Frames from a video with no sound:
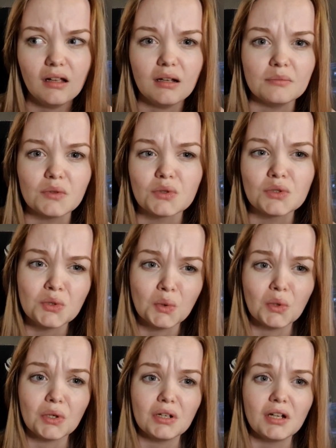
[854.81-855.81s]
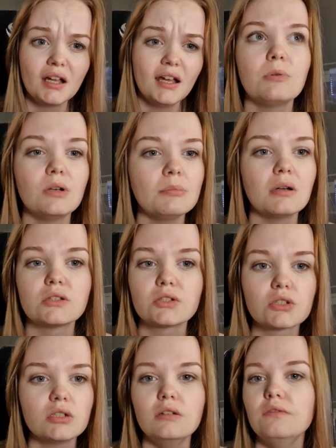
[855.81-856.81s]
I'm not sure. Pretty
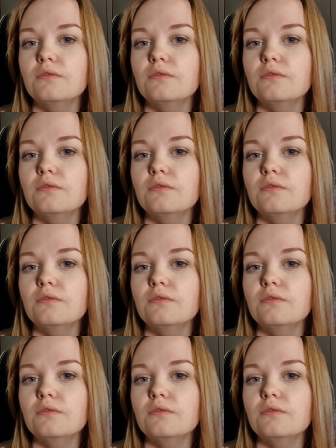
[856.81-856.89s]
much.